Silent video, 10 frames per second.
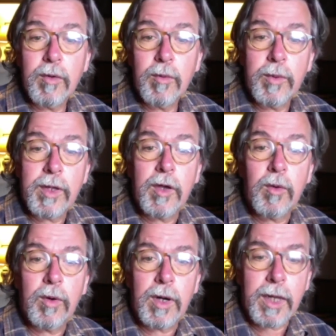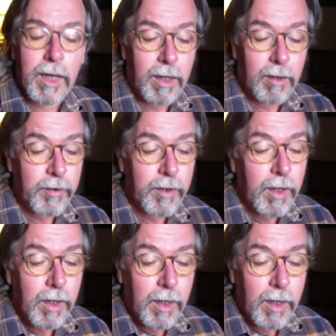We here only have
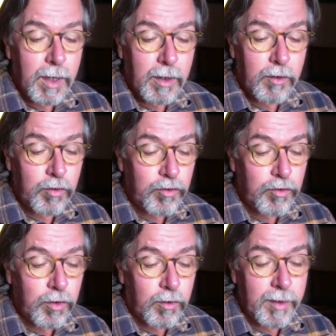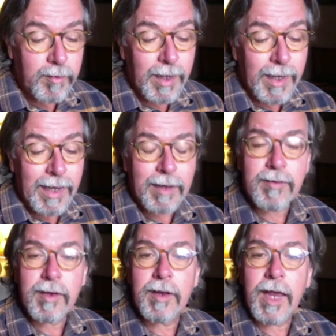2 stories.
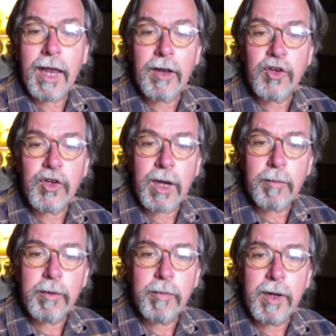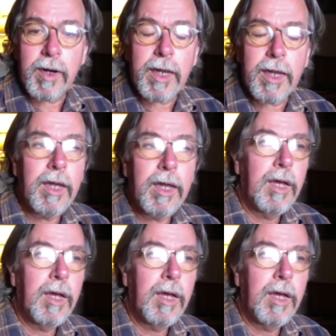It's an L-shaped building.